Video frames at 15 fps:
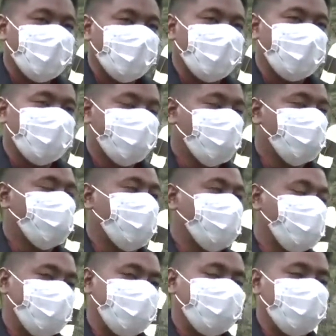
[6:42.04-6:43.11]
If you
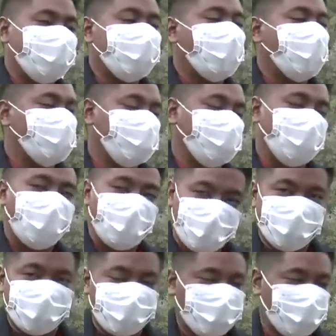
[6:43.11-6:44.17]
translate Yamke
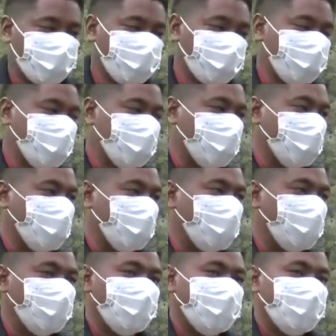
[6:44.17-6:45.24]
Chihang, it could be
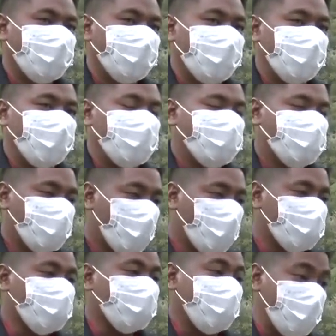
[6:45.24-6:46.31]

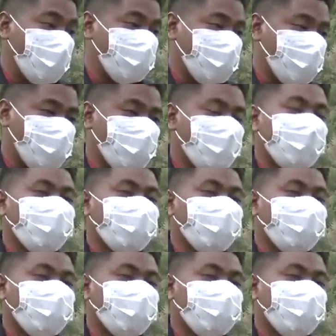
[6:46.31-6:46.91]
songs or dances.